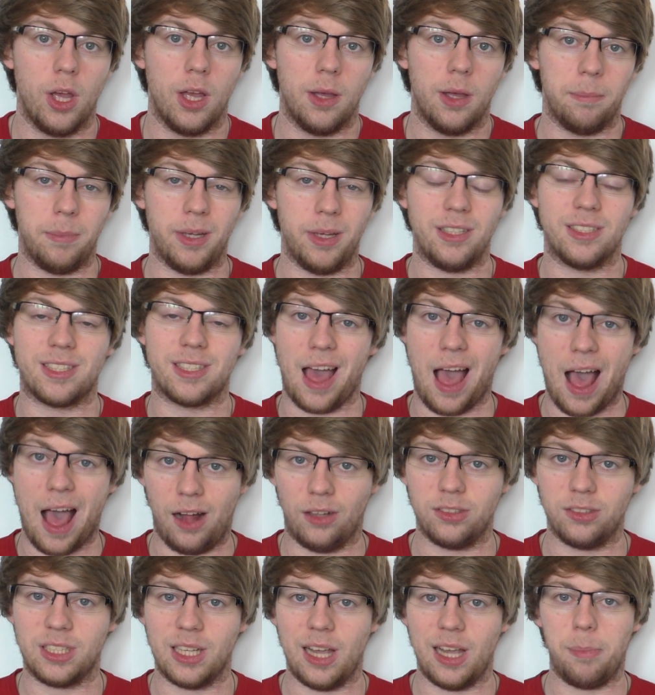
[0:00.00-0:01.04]
means that
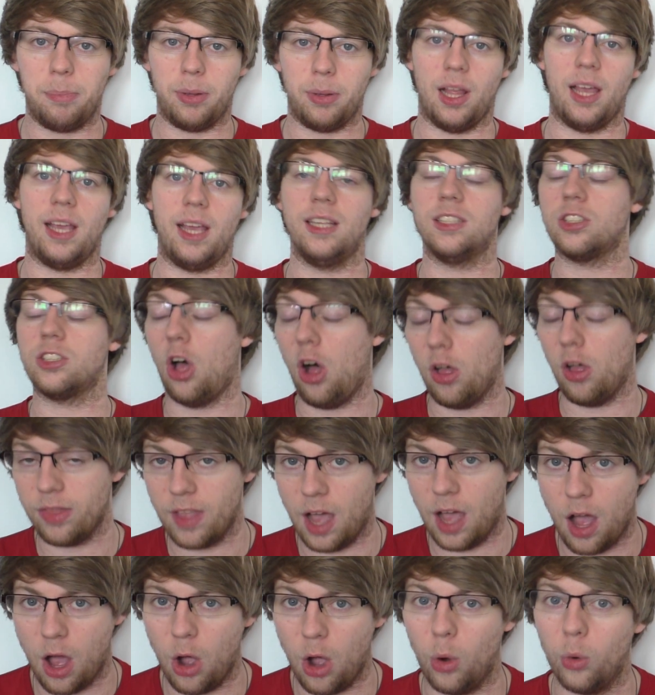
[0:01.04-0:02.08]
Altair plays on
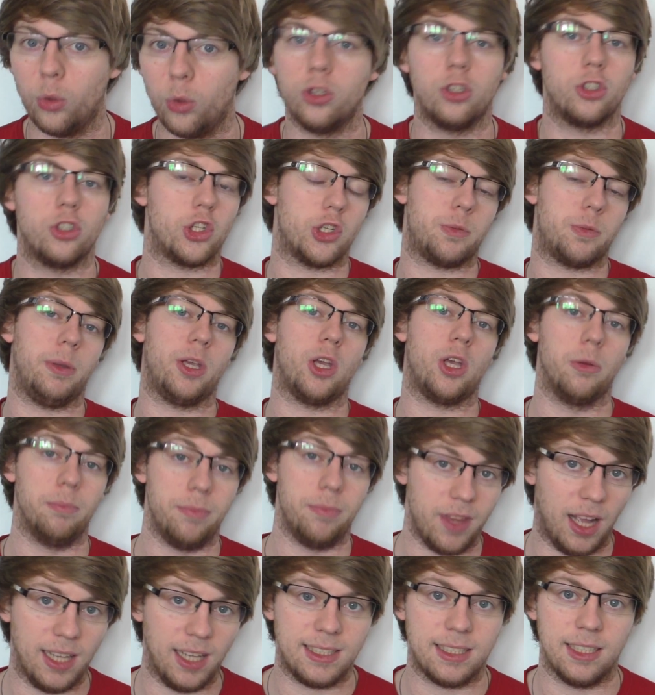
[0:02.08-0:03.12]
their own just become
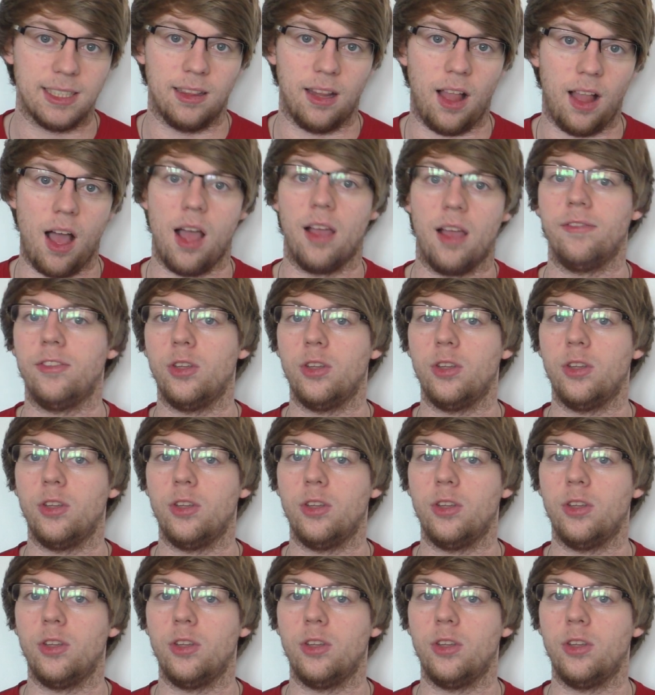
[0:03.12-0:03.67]
nice and live.